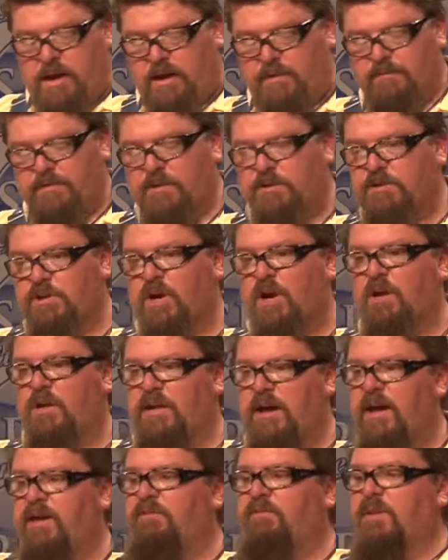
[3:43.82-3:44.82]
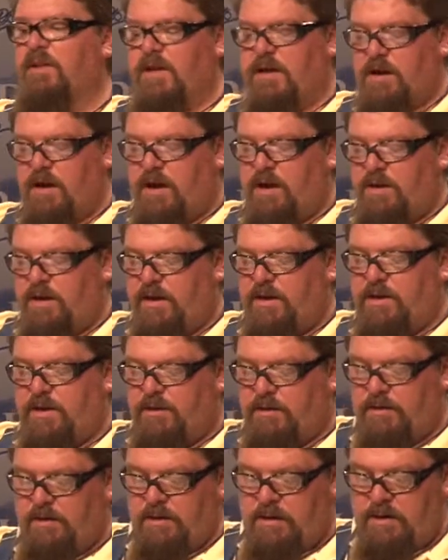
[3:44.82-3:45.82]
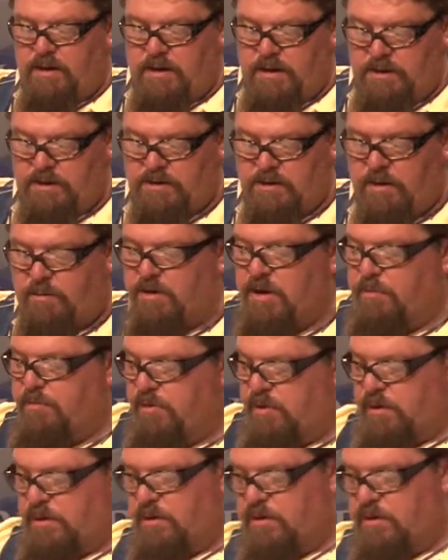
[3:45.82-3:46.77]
Um, it's called heavenly garlic. And so I'm going to put a